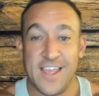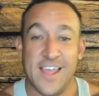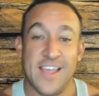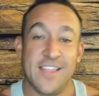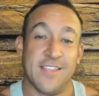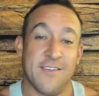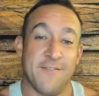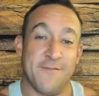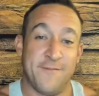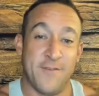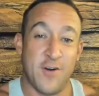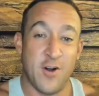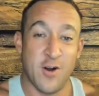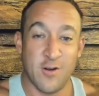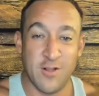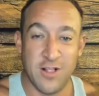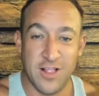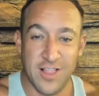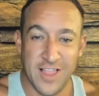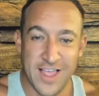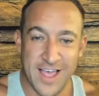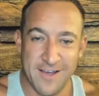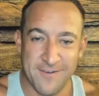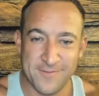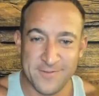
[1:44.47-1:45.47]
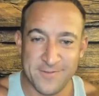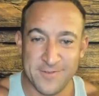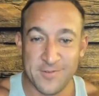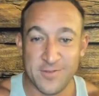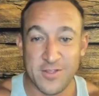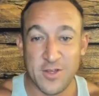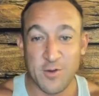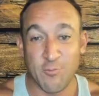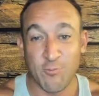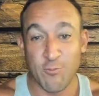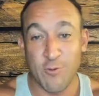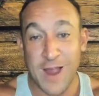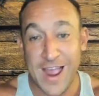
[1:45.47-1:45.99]
the far left,
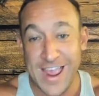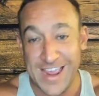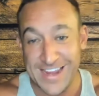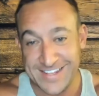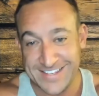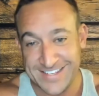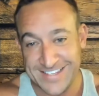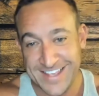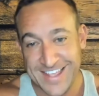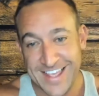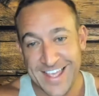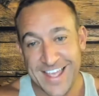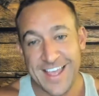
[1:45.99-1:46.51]
the right.